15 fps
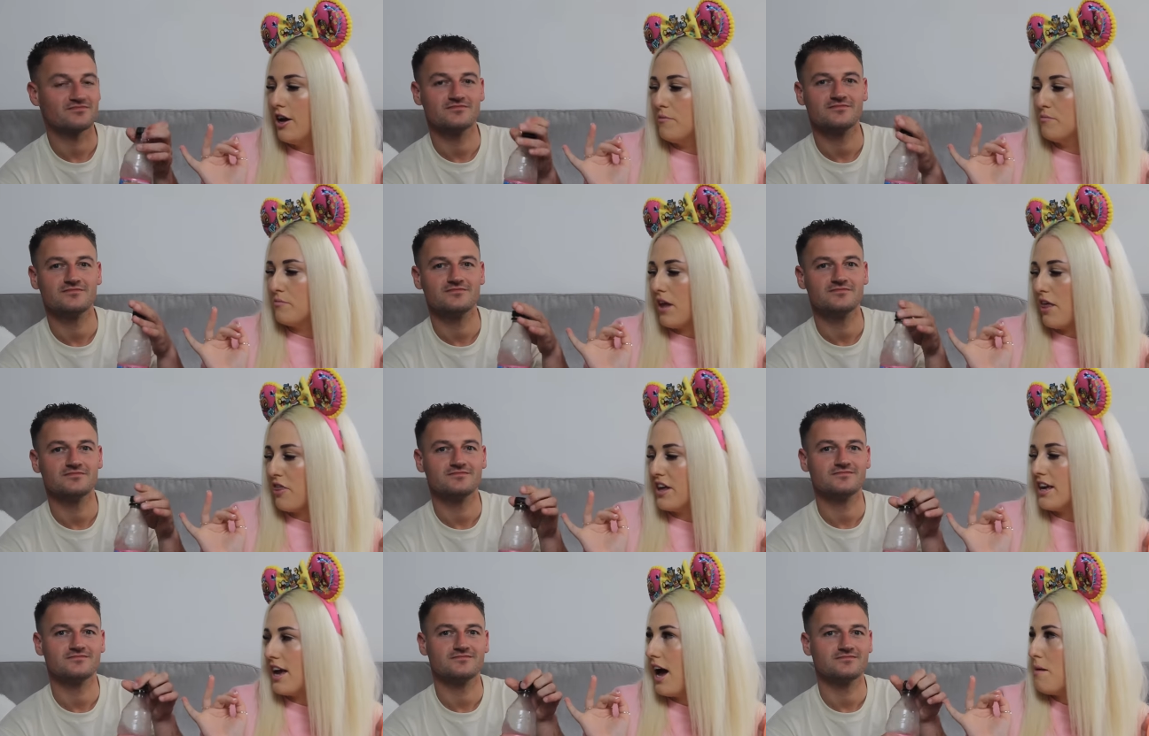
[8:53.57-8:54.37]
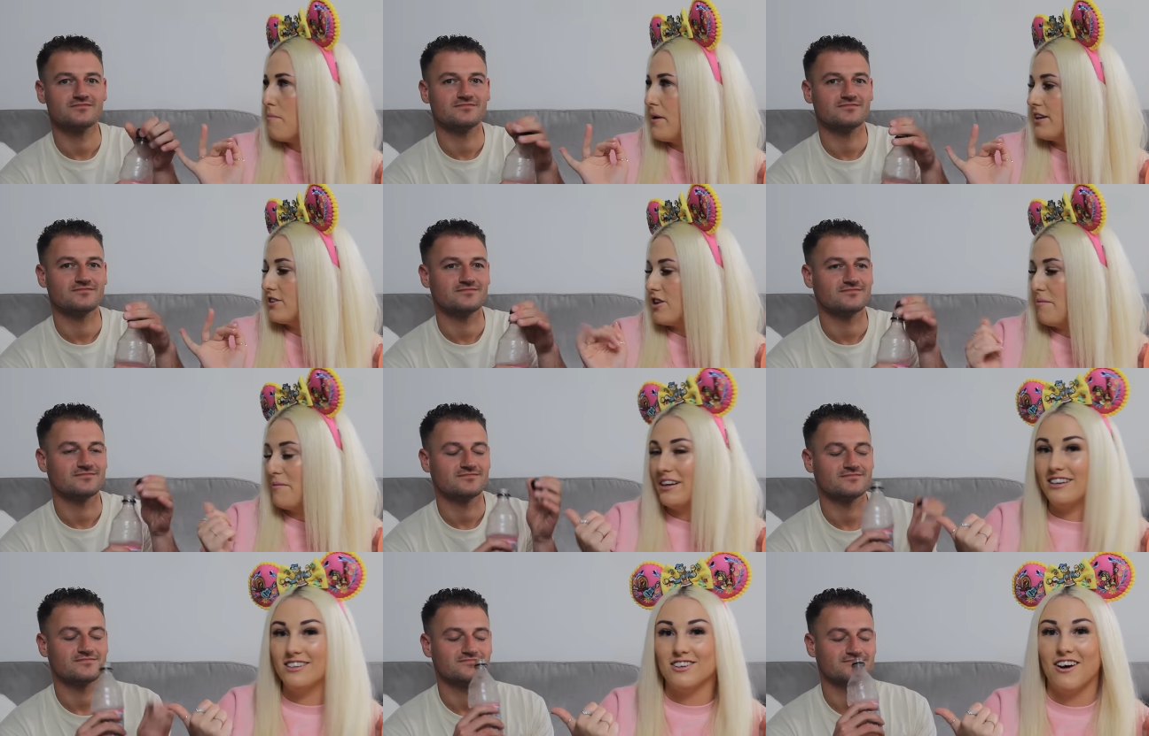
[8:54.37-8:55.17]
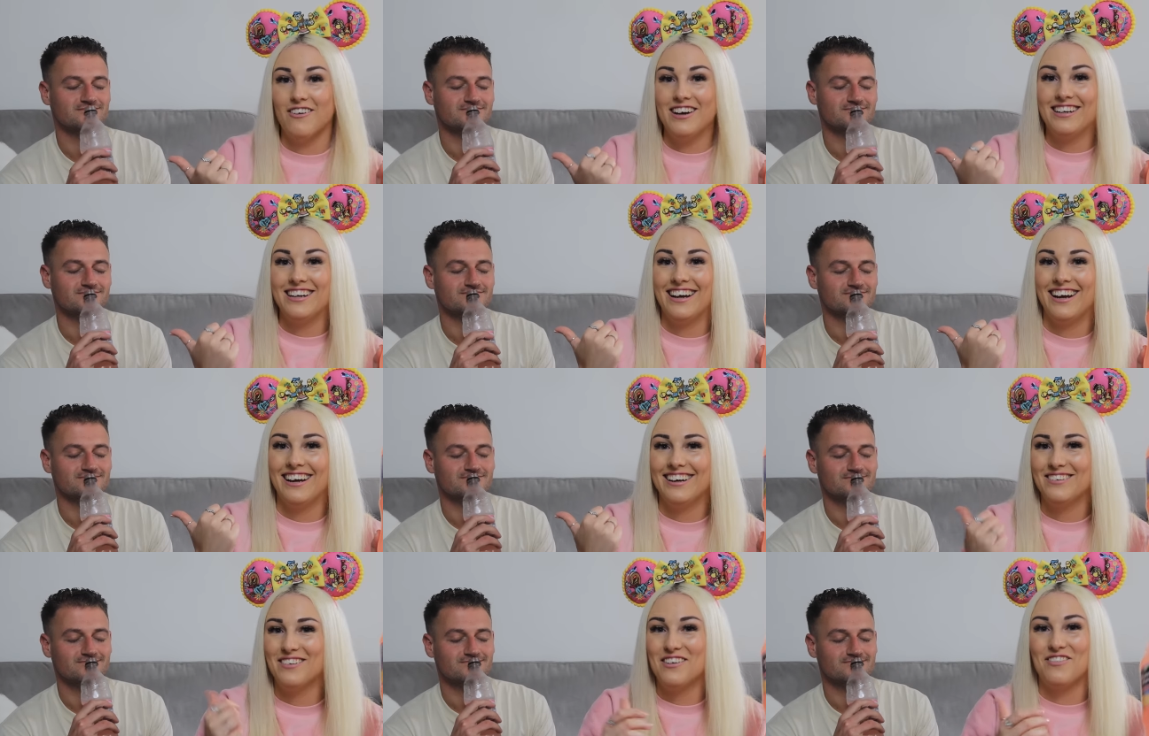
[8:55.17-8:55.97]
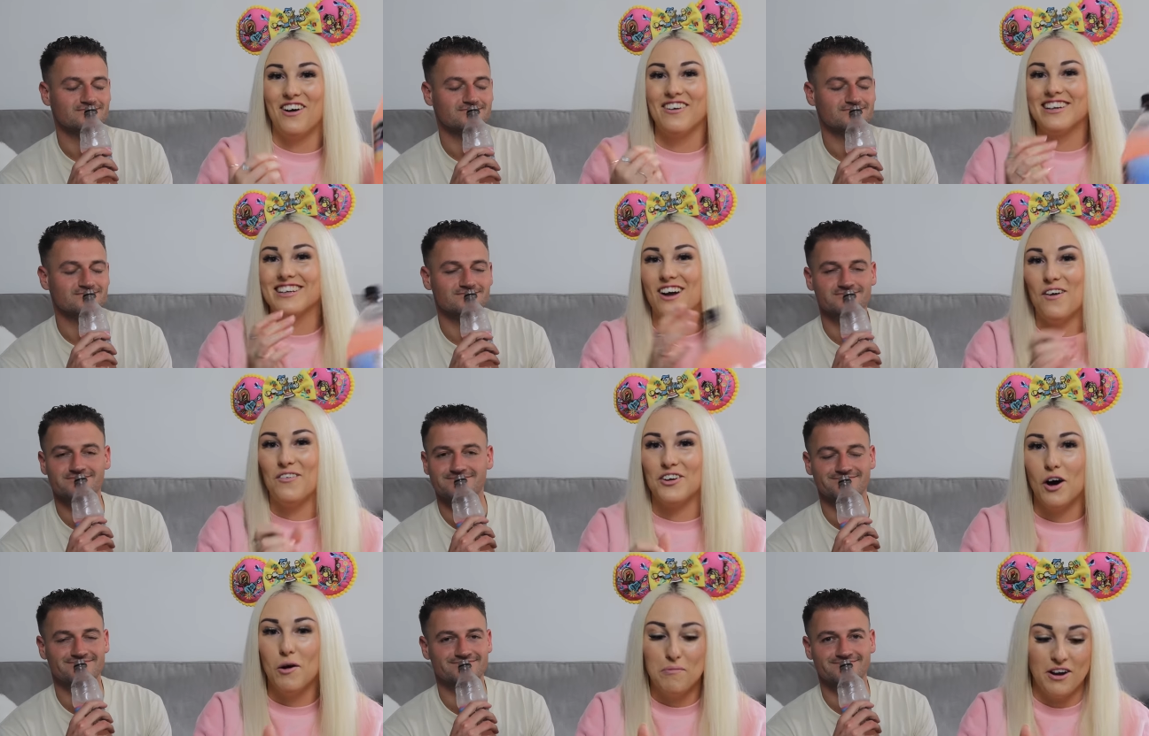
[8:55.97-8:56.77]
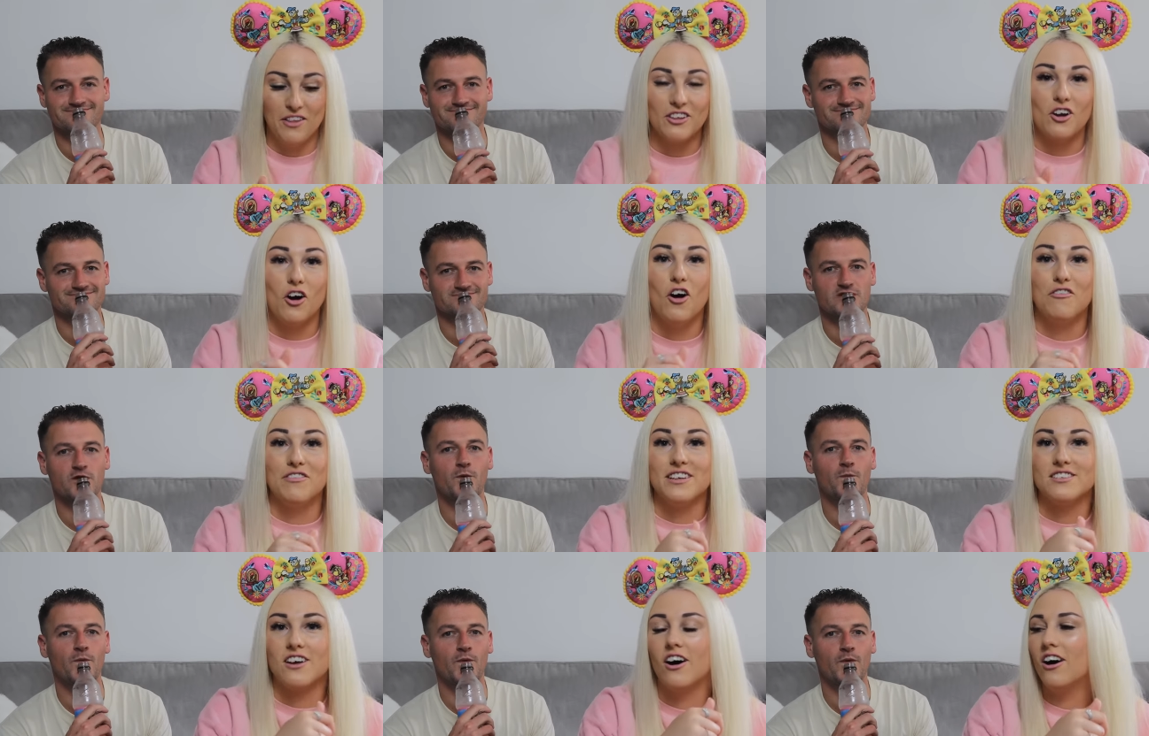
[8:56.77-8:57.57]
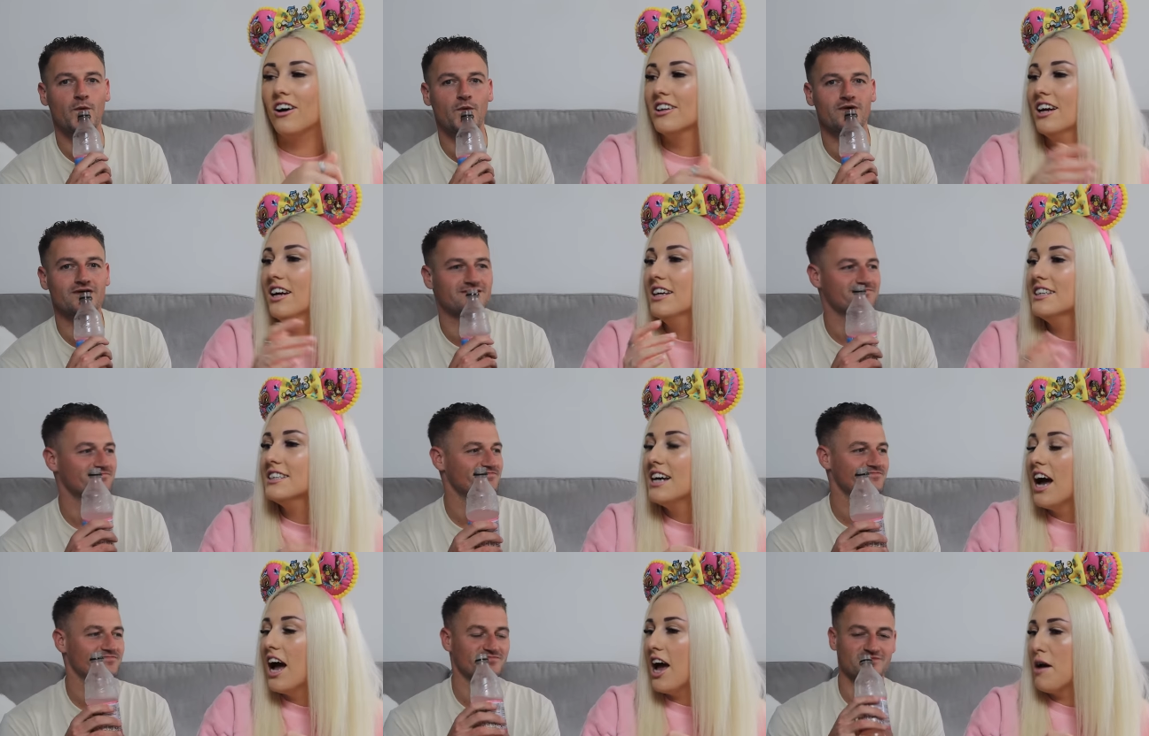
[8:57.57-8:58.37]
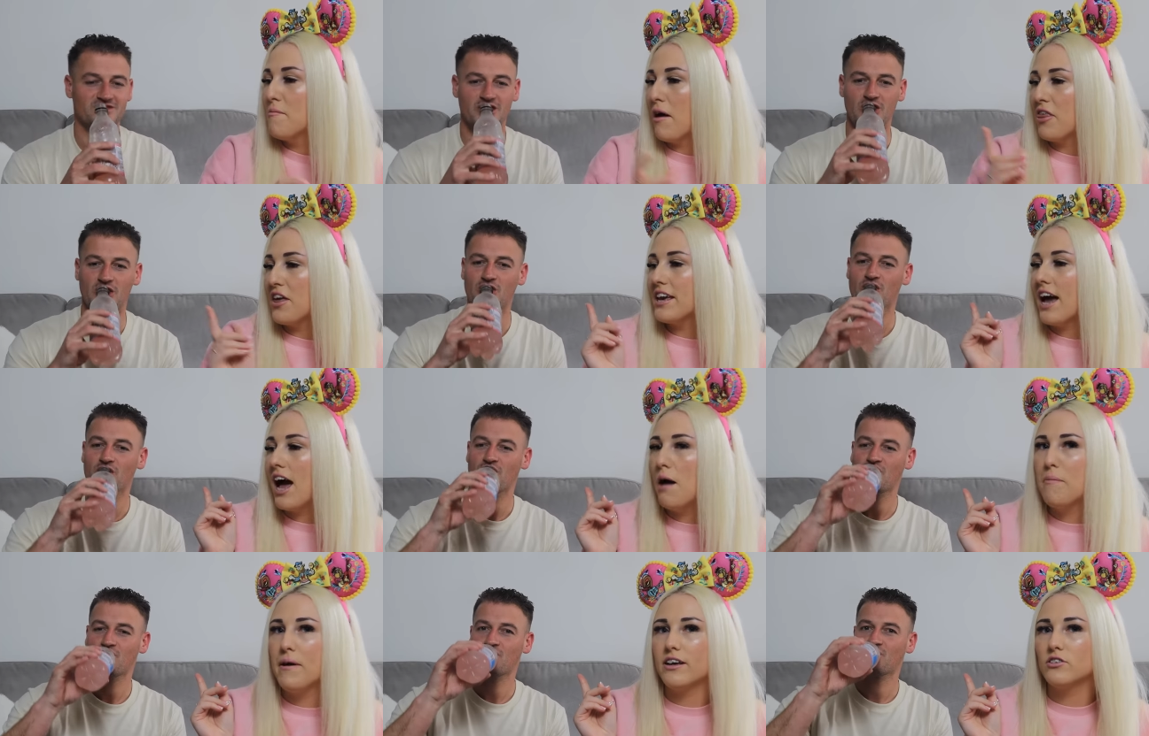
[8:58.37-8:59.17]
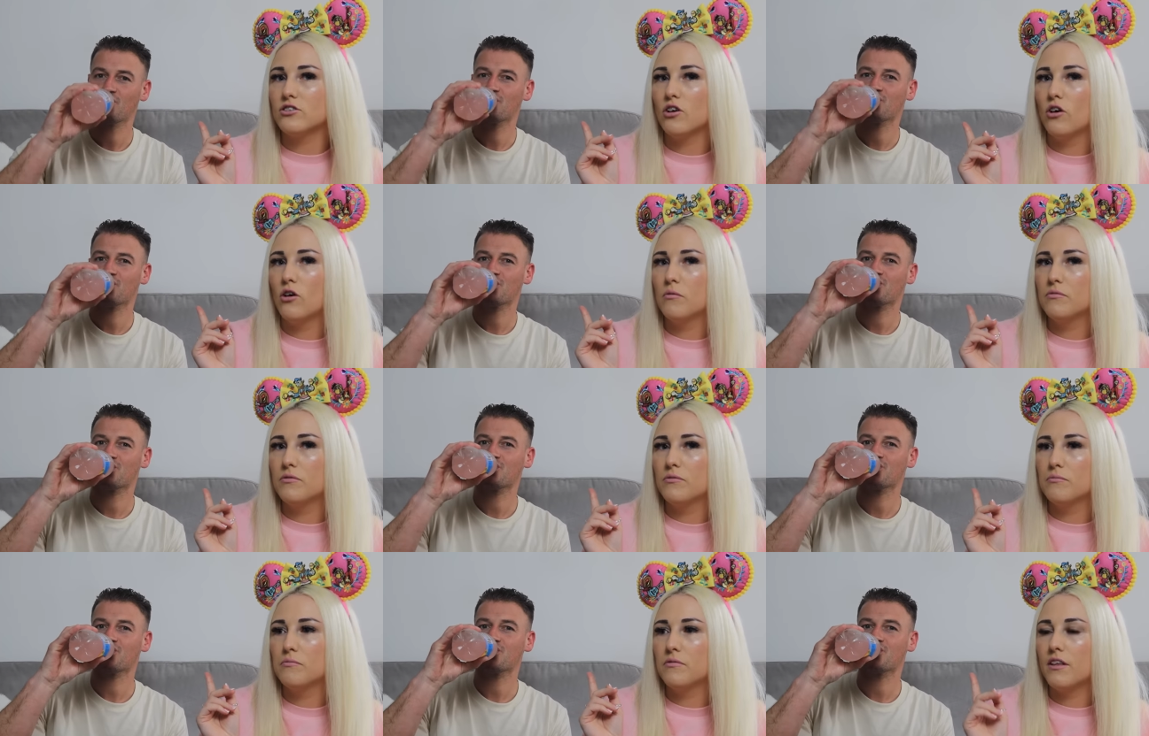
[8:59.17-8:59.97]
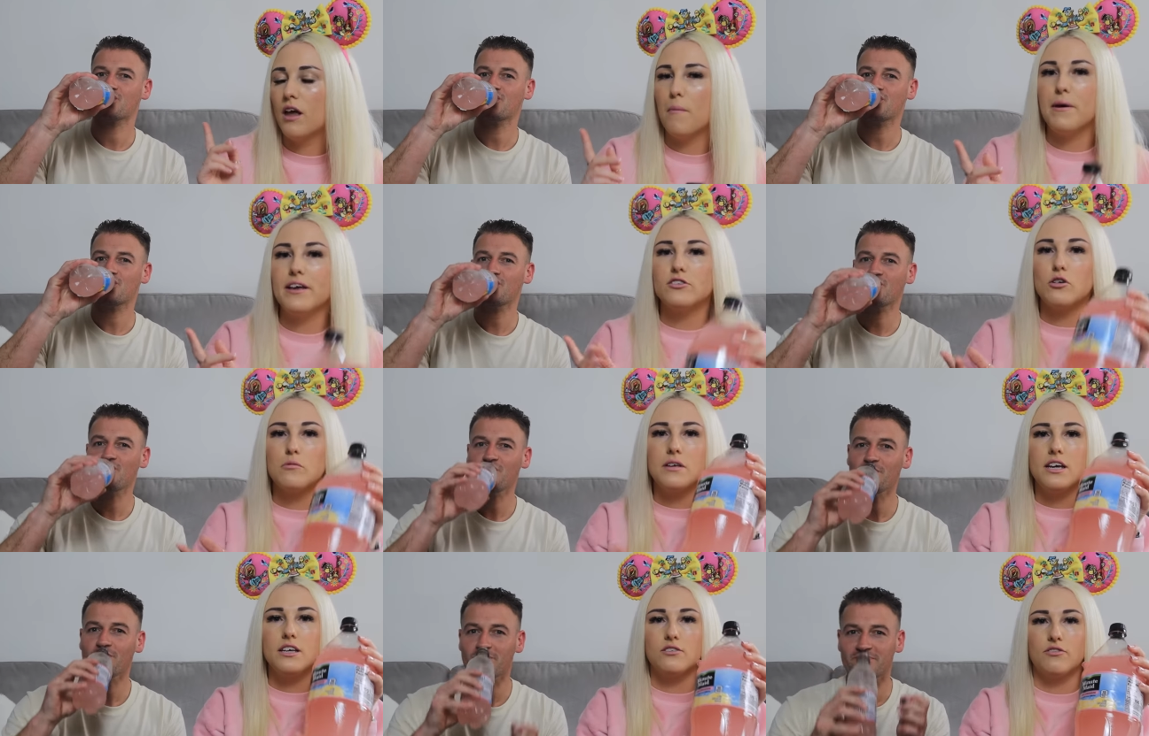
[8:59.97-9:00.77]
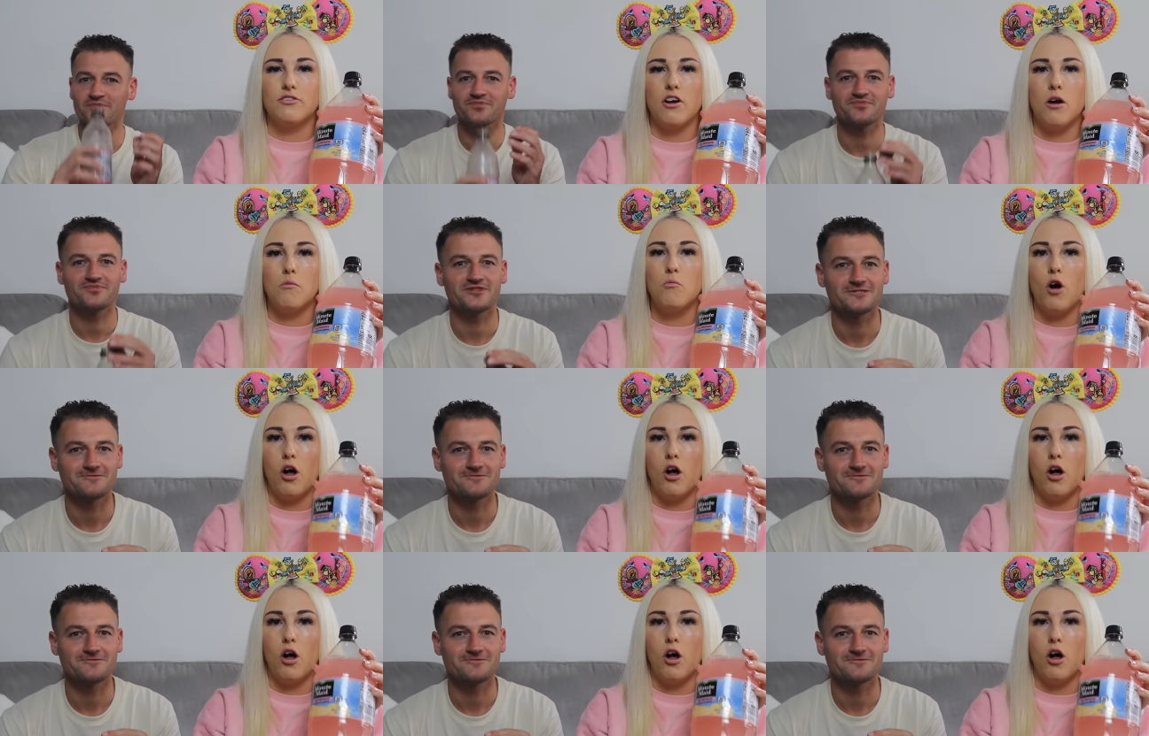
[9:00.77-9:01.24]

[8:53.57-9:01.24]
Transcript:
Speaker 1: Um, I think I picked, I mean, already, we've already got one open on the golf this haul. Um, I think I picked up, I picked up these from